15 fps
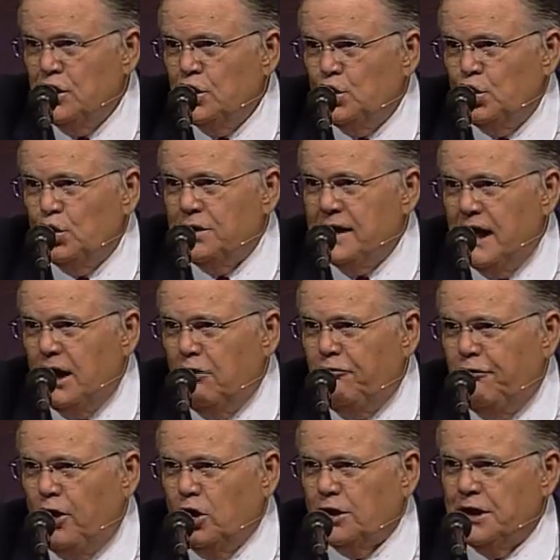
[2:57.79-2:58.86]
who are now
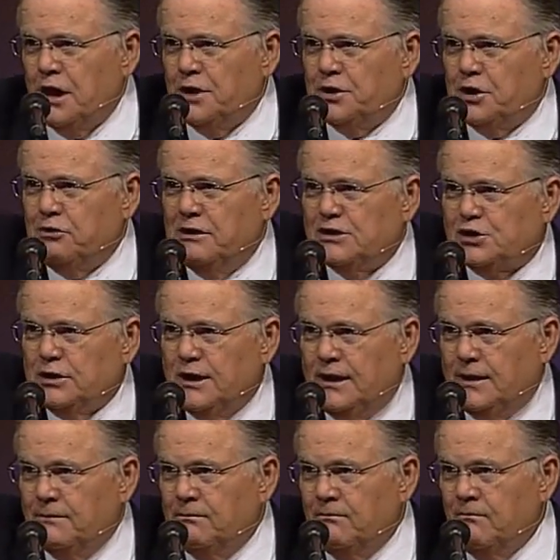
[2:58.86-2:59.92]
falling under
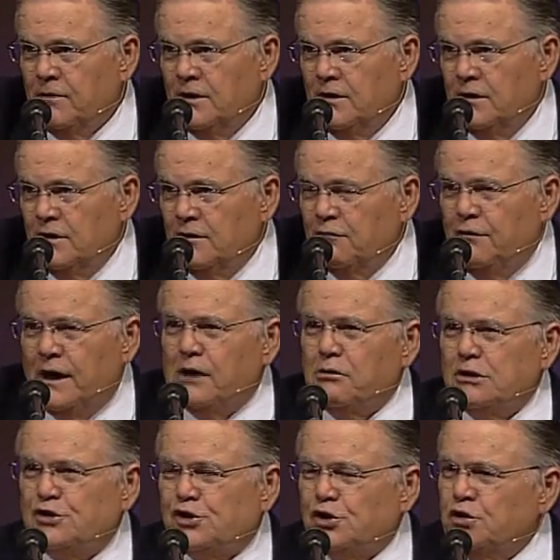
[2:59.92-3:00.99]
Islam, very
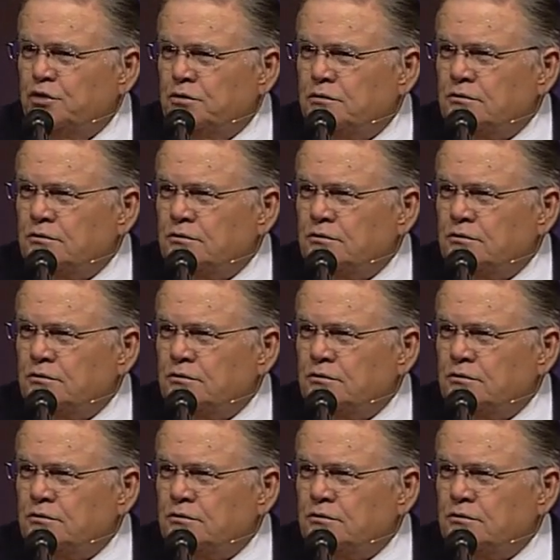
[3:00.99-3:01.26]
soon